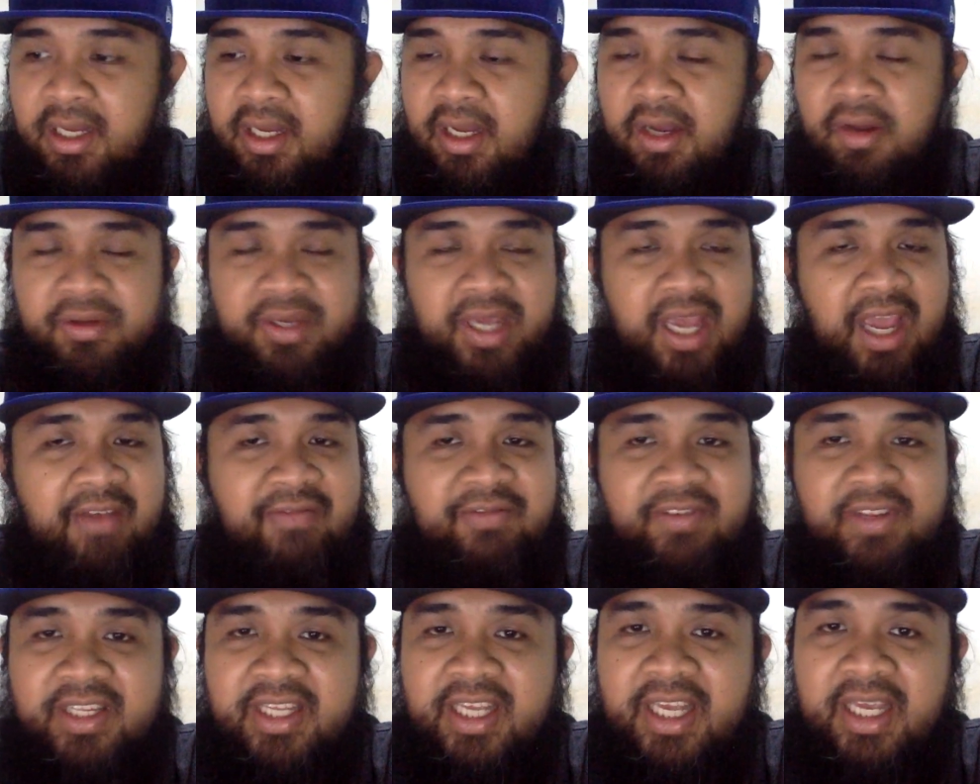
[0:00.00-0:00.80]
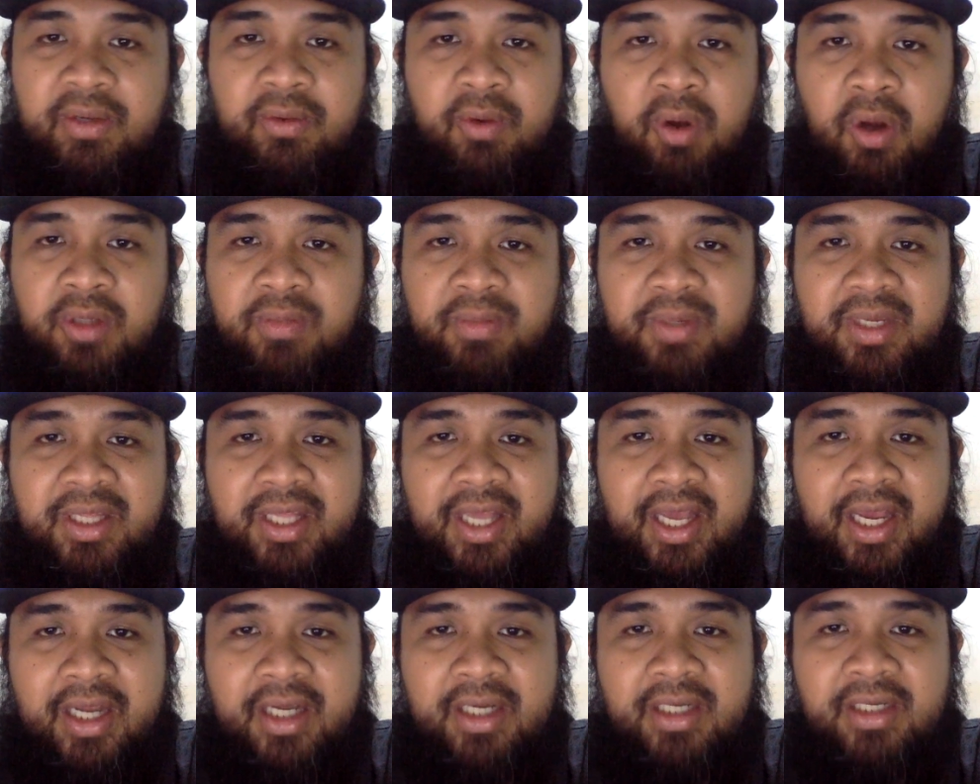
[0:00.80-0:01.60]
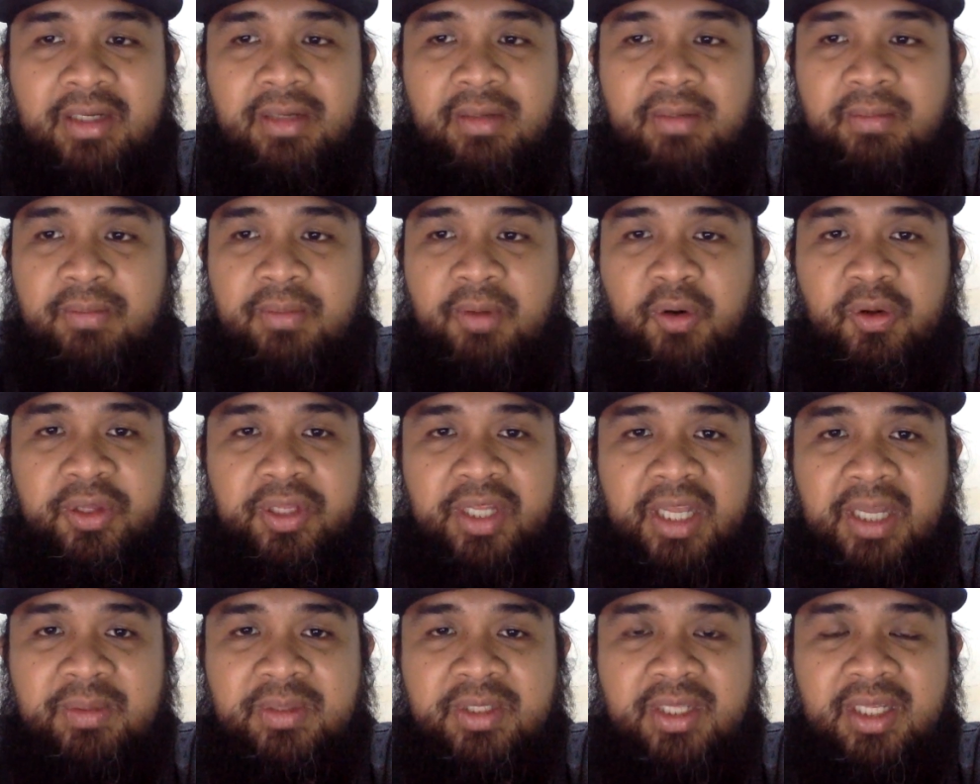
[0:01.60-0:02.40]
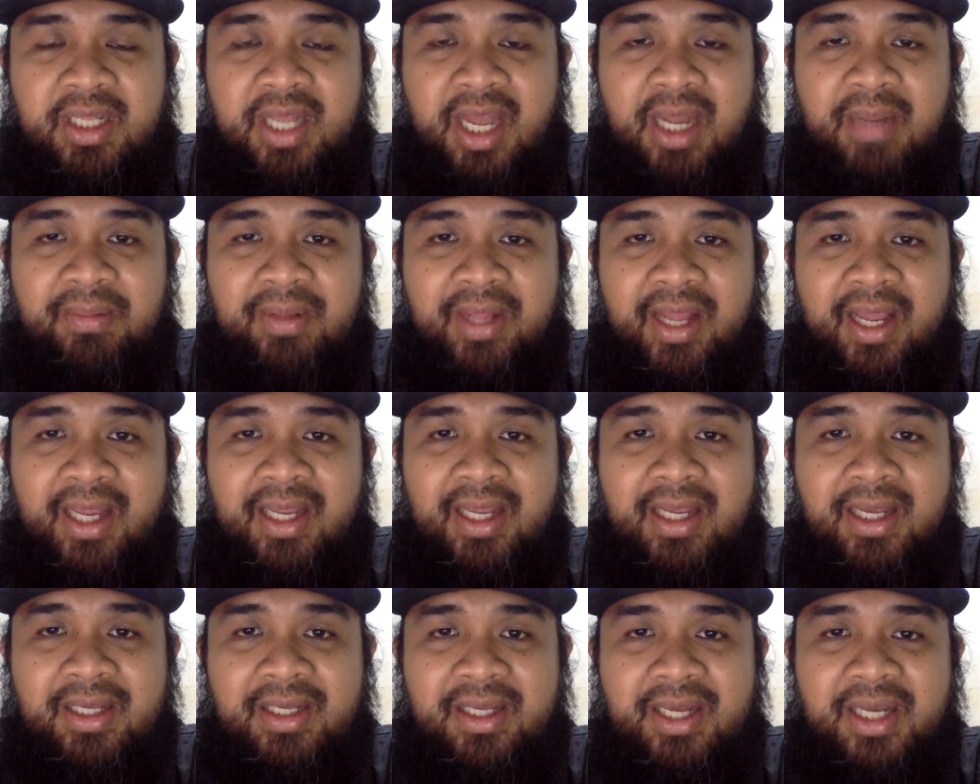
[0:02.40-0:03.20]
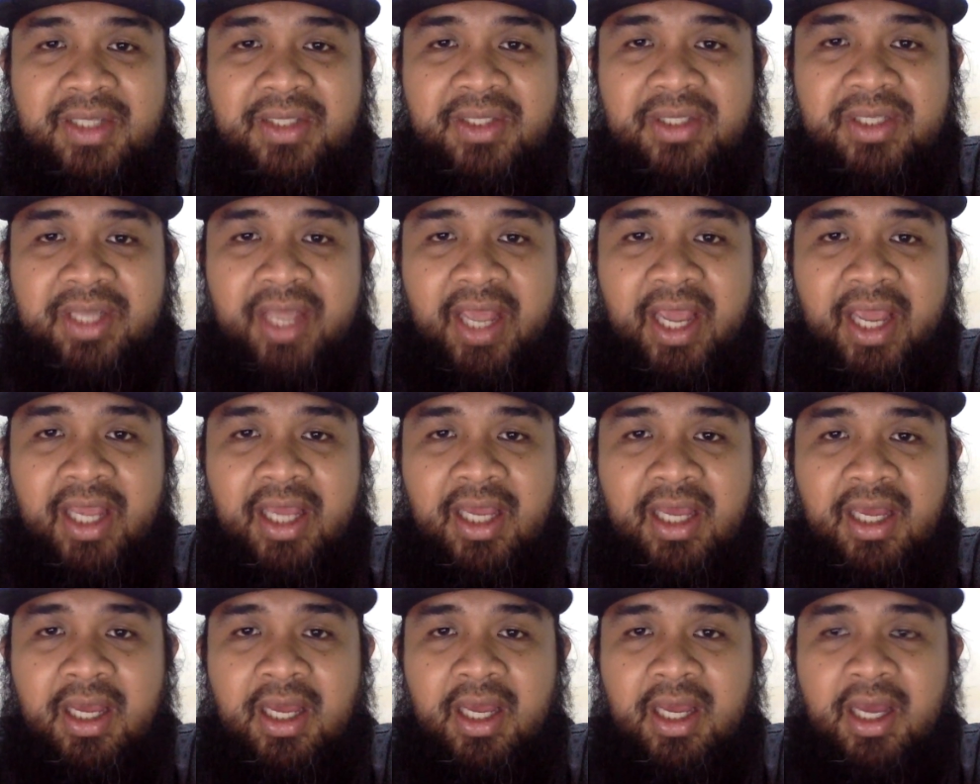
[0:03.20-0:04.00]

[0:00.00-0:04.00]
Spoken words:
Okay, fatigue won't be there. Both teams did not play yesterday.